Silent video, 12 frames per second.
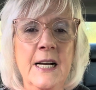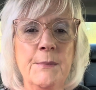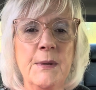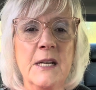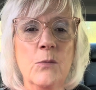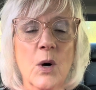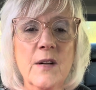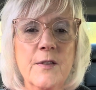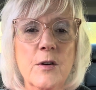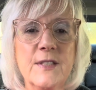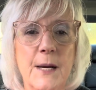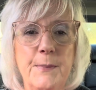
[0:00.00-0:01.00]
But in one of
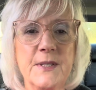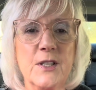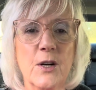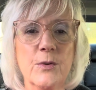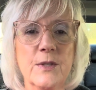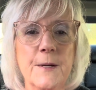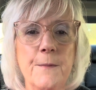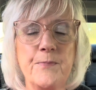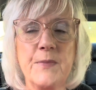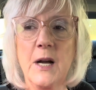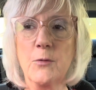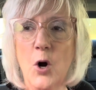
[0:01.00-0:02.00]
those episodes,
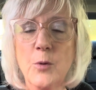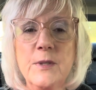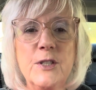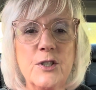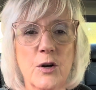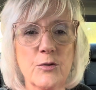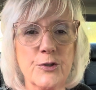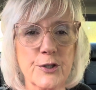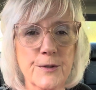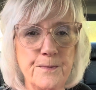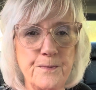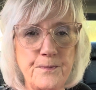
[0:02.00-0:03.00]
a Roman
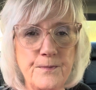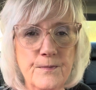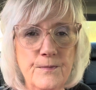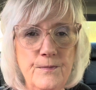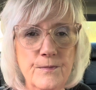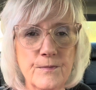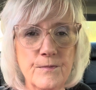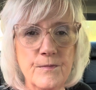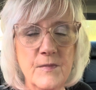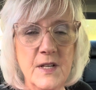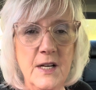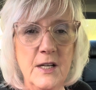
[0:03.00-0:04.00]
soldier
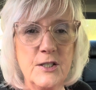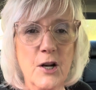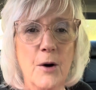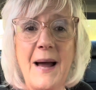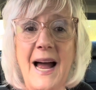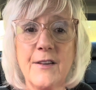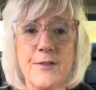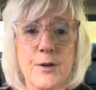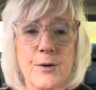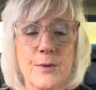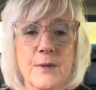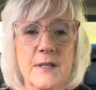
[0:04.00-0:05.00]
saw
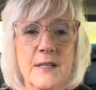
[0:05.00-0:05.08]
Matthew.